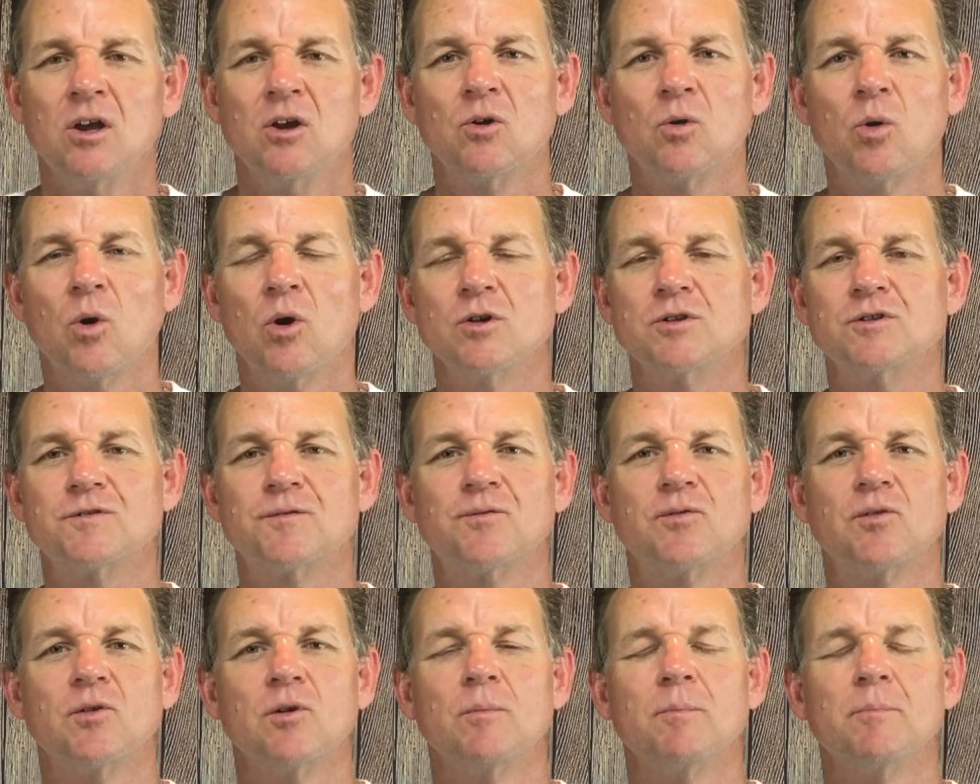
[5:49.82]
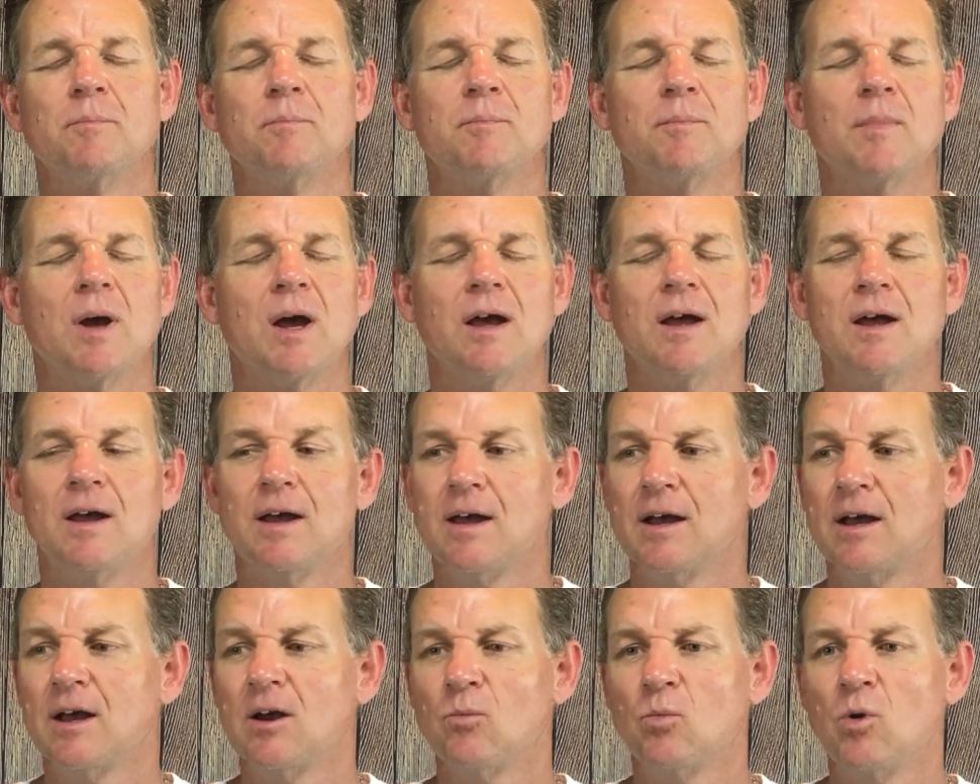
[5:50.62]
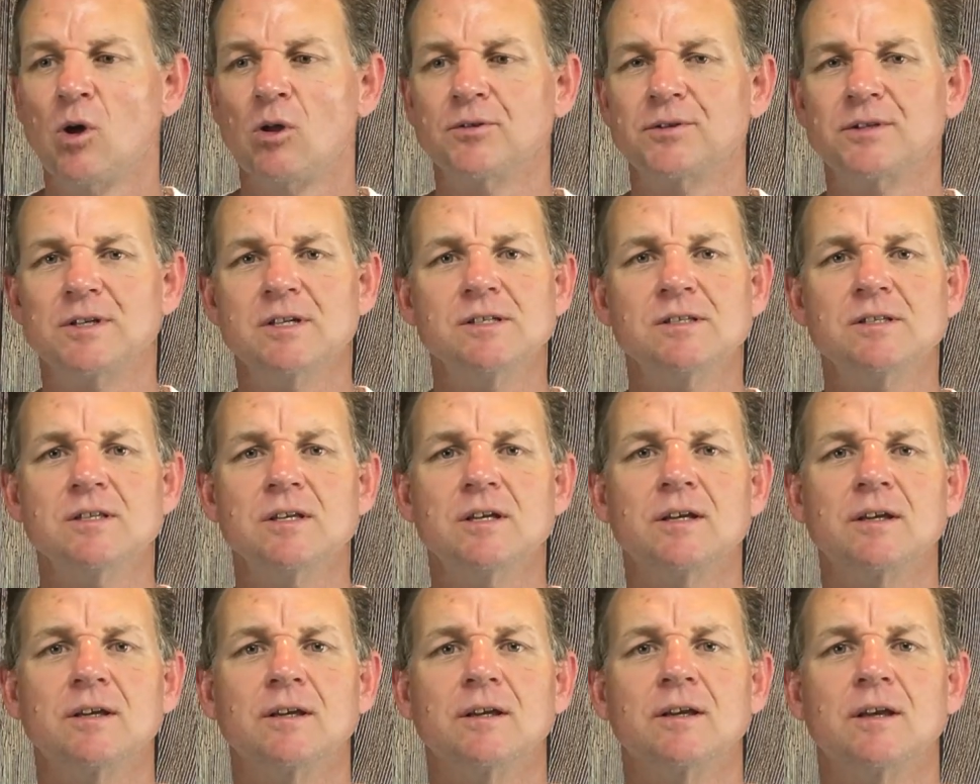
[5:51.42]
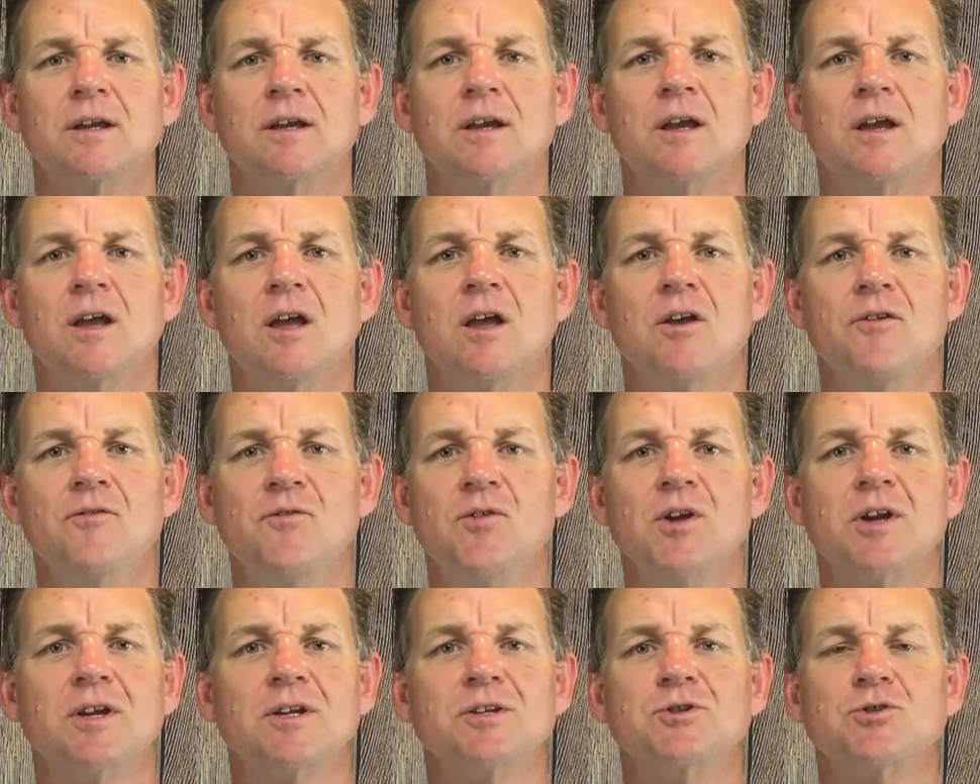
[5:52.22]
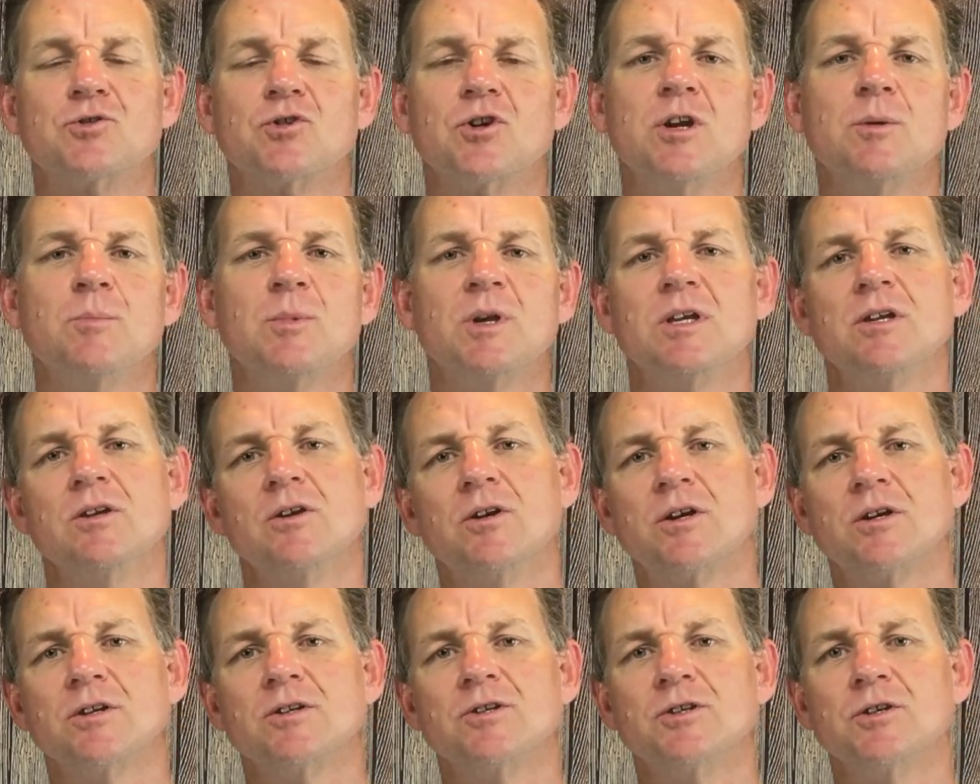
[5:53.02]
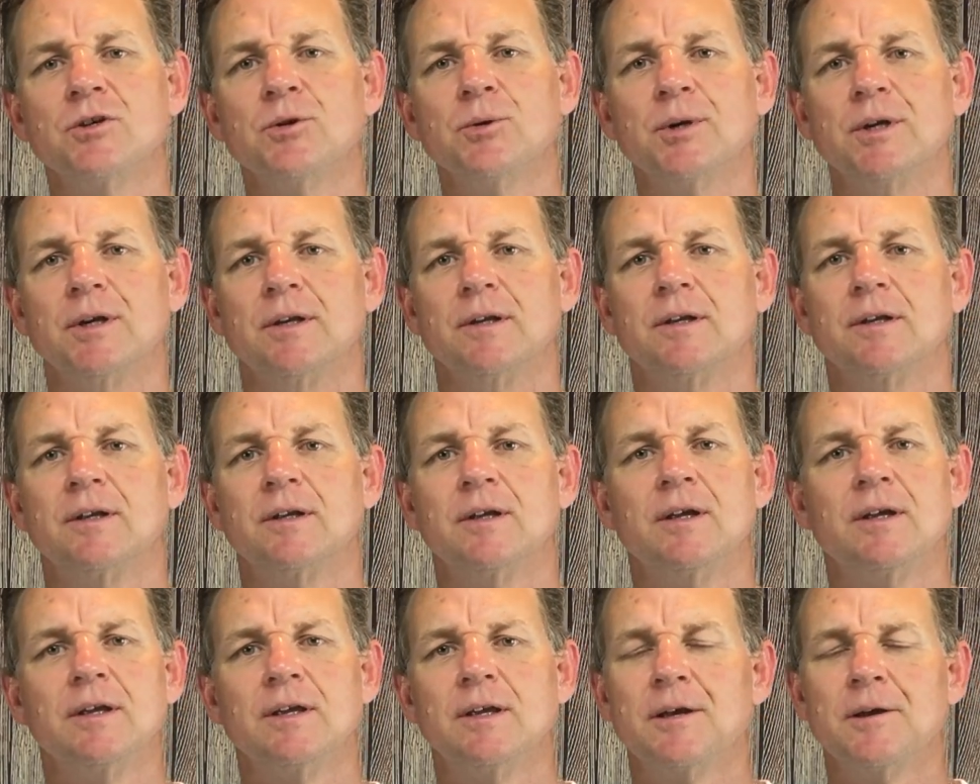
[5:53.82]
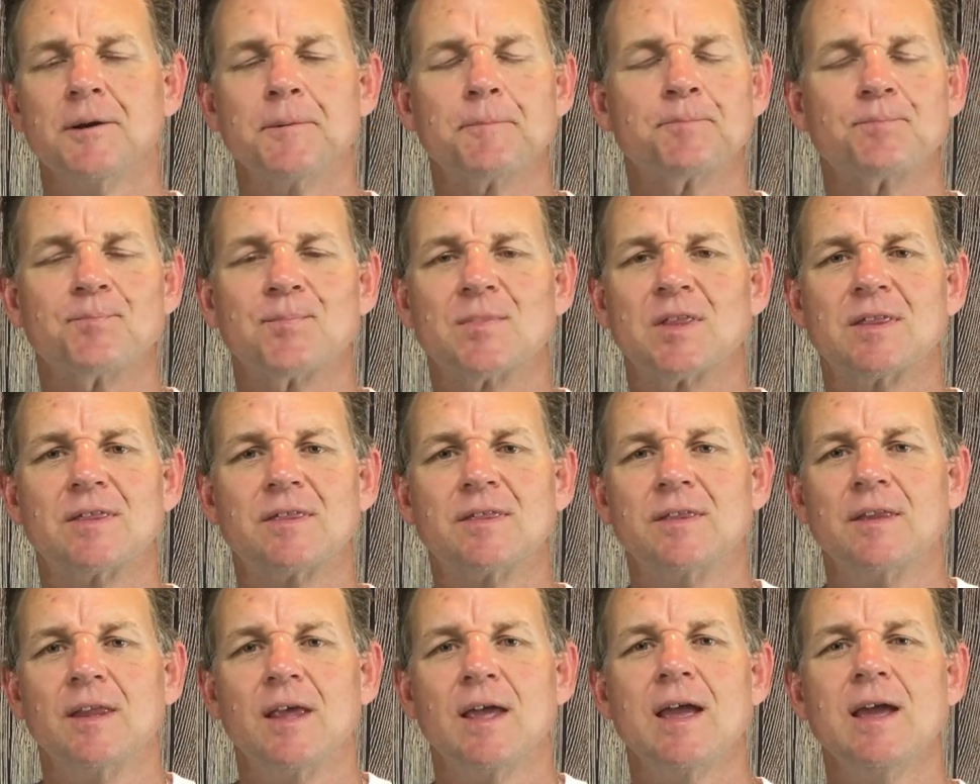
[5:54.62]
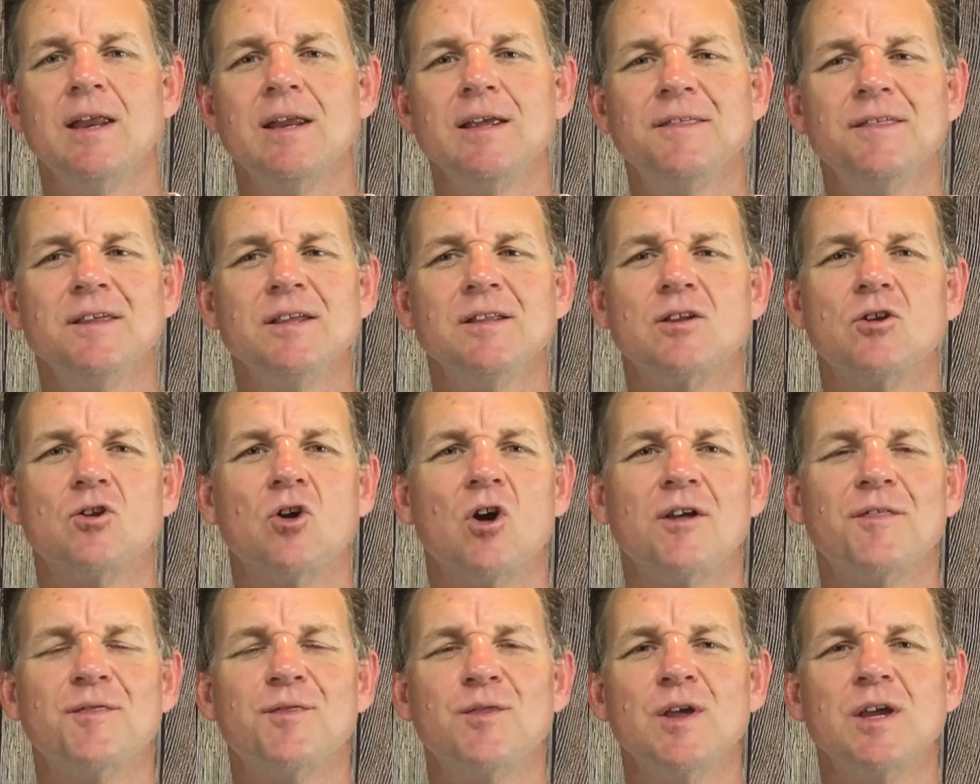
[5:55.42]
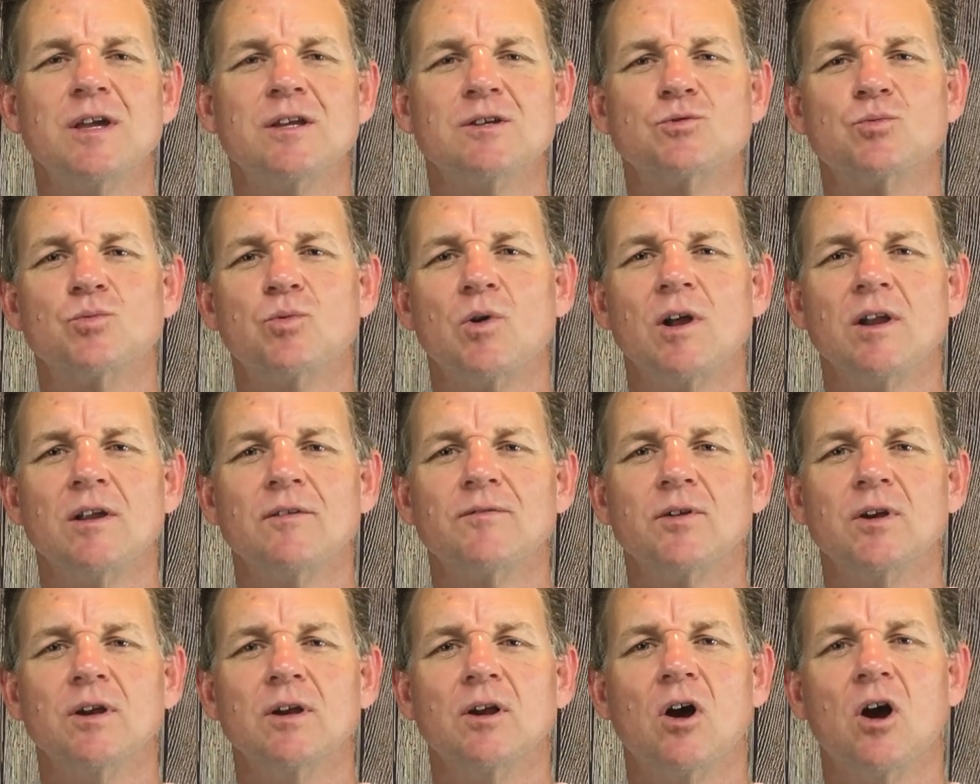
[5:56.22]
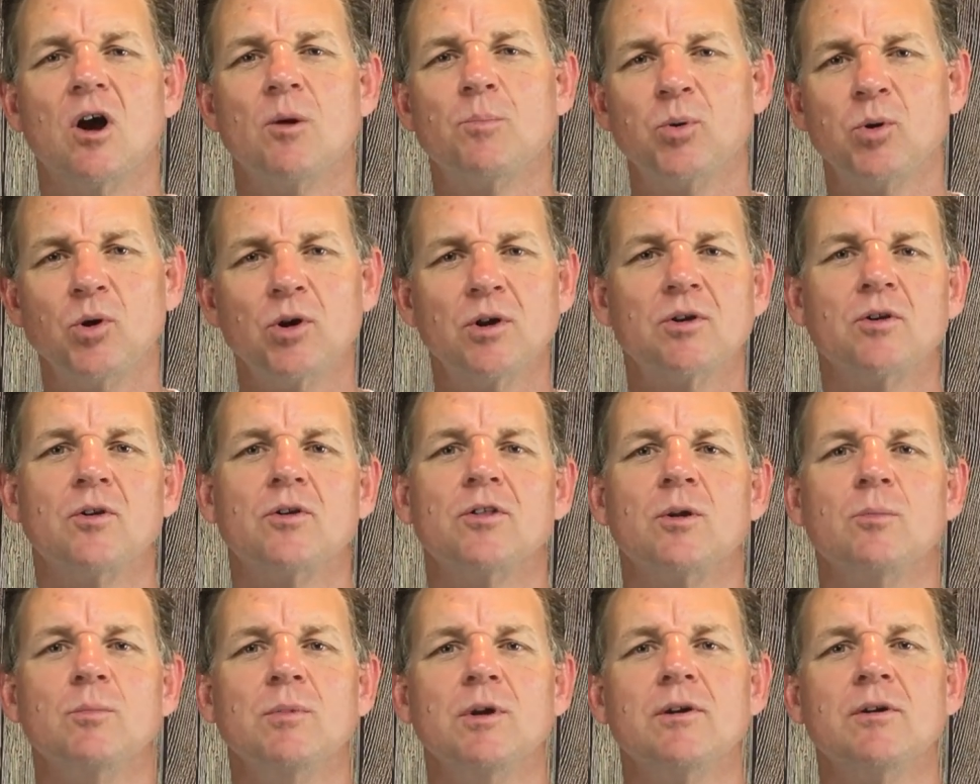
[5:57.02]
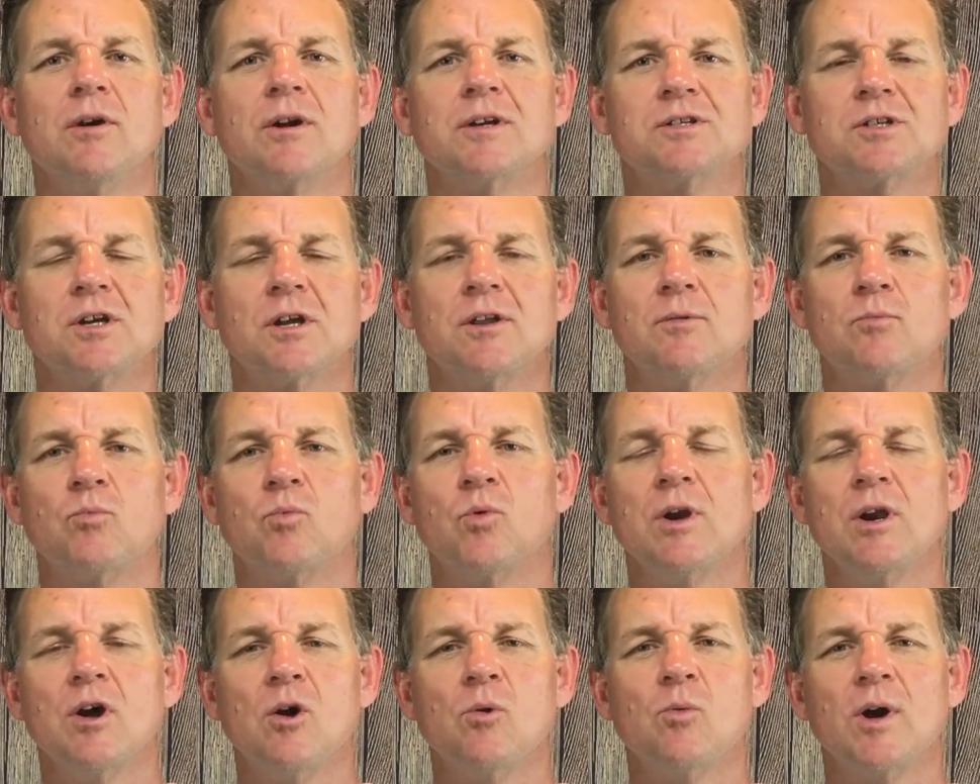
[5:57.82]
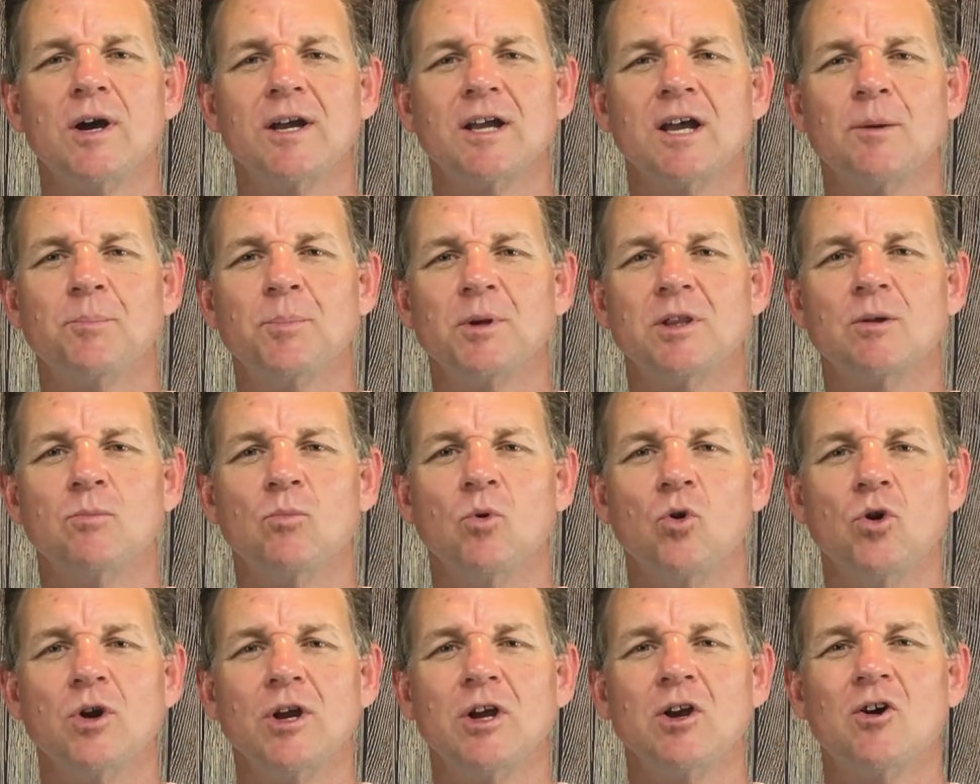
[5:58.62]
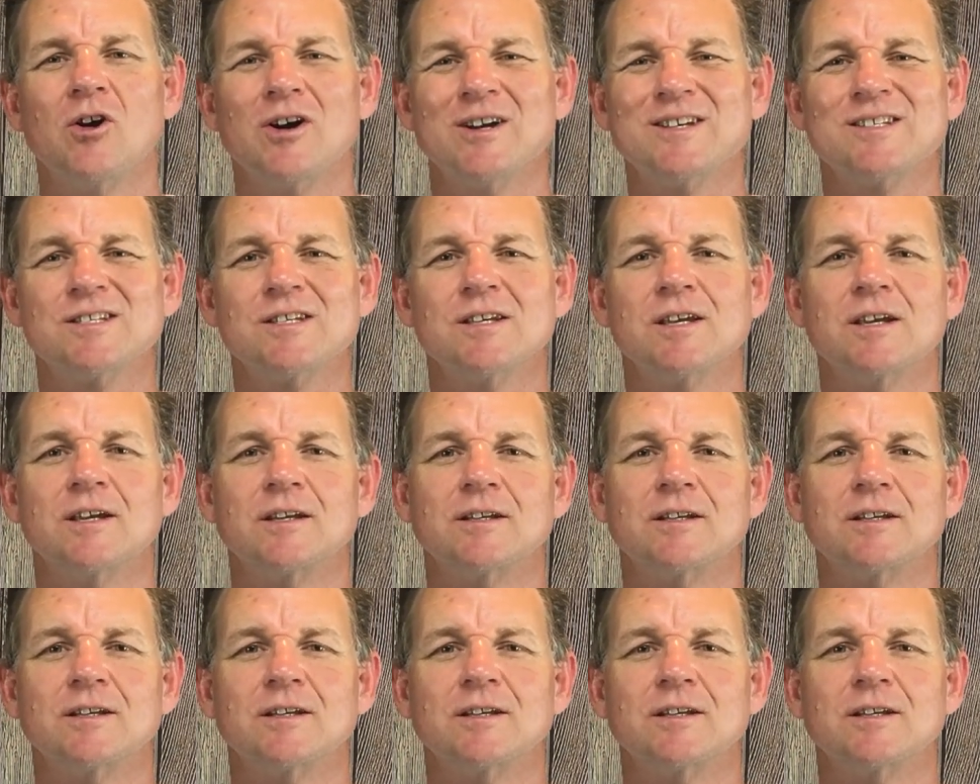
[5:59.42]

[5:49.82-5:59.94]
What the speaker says: Quotes from Walt Disney: if you can dream it, you can do it. Anything that I think is relevant, I put it on the mirror so that when I wake up in the morning, I see